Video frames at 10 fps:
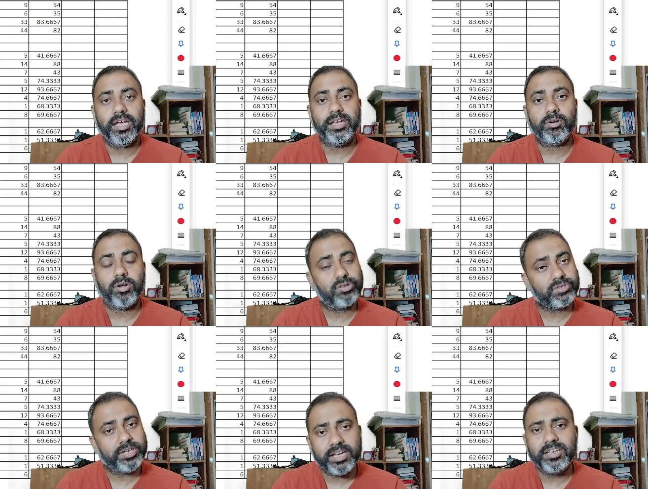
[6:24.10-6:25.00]
and
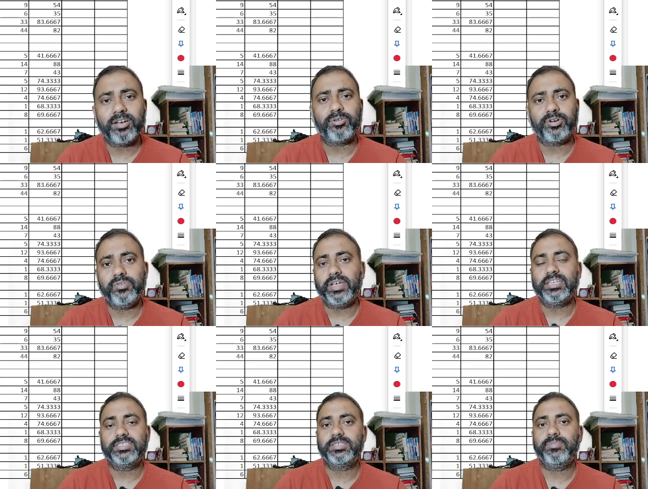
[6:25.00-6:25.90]
also hit the
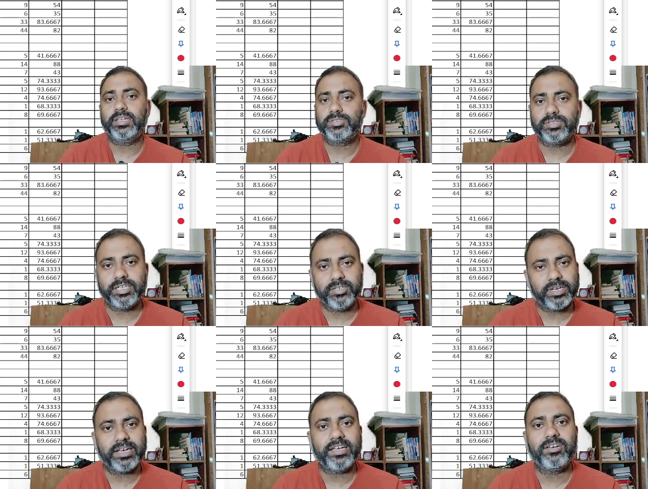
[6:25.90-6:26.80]
notification bell so that you
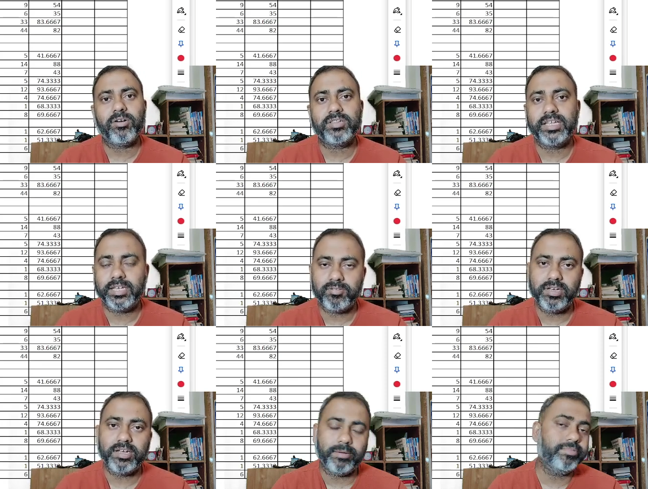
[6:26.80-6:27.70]
can get all the
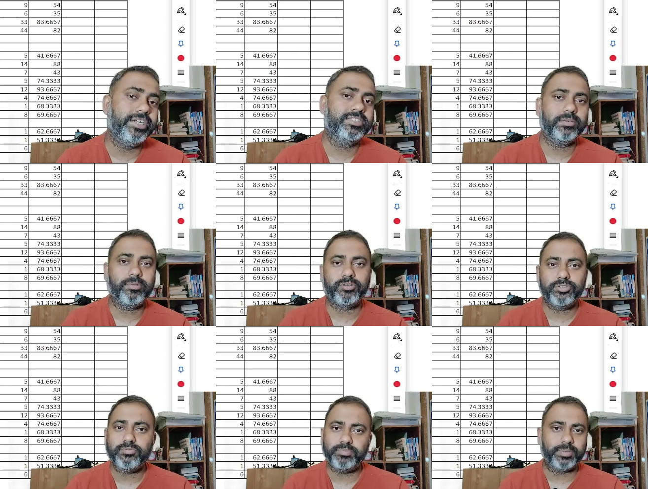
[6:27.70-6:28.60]
regular updates about
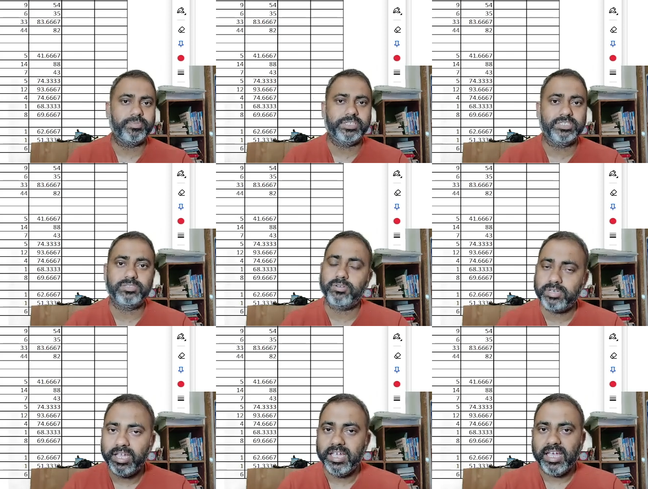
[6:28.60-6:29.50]
your preparation or
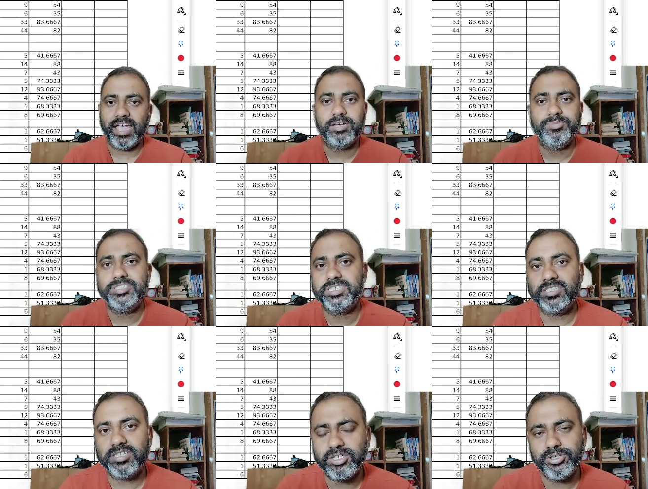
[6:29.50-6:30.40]
admission
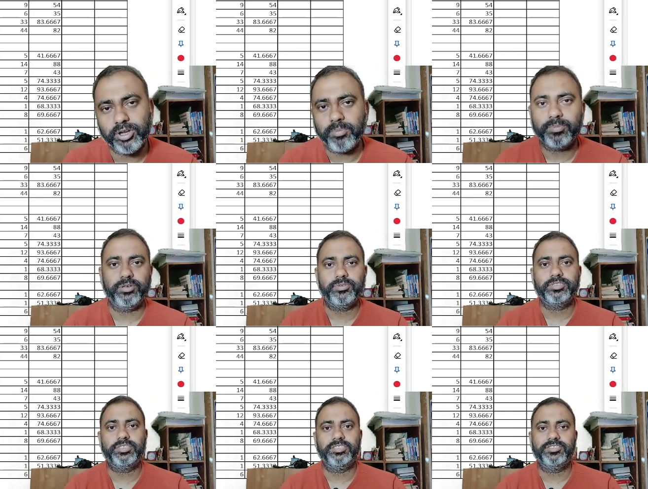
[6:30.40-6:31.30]
in the top
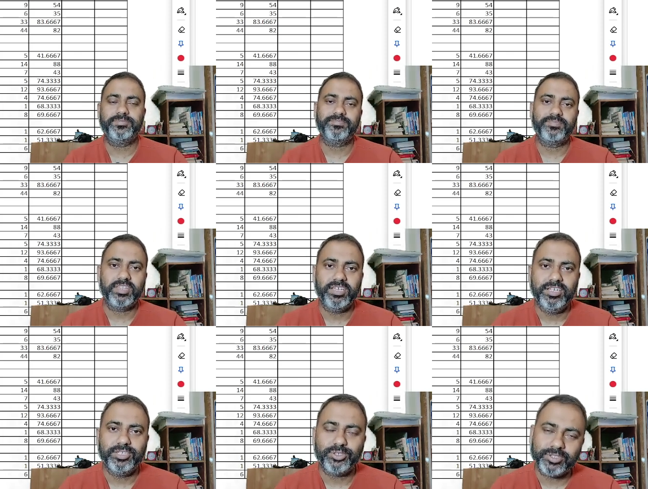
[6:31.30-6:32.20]
universities.
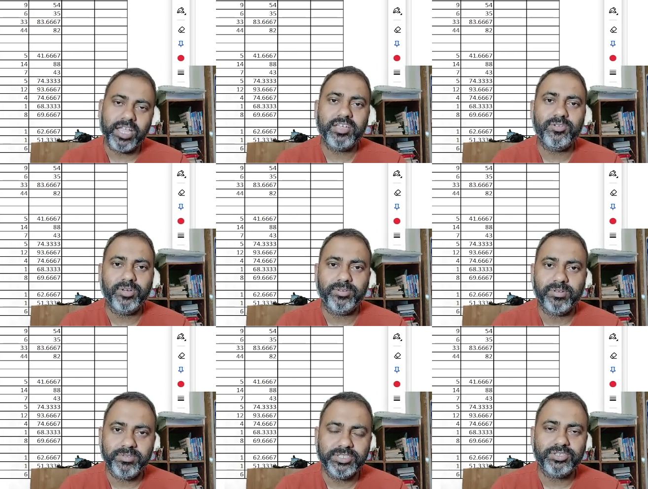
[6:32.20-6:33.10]
So thank you, and we
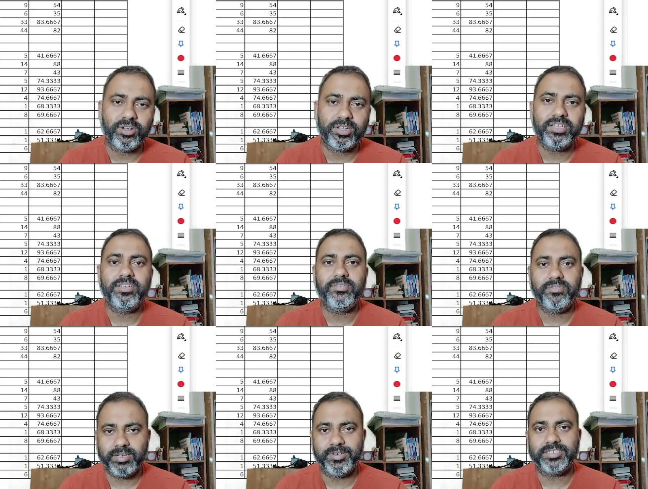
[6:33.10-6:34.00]
wish you all the
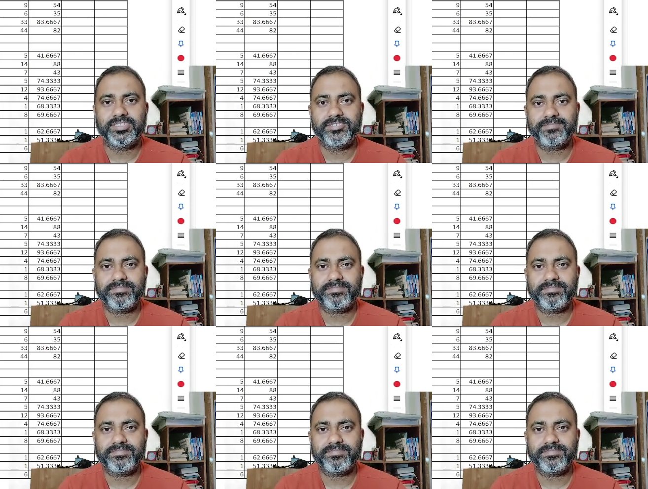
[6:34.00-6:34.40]
very best.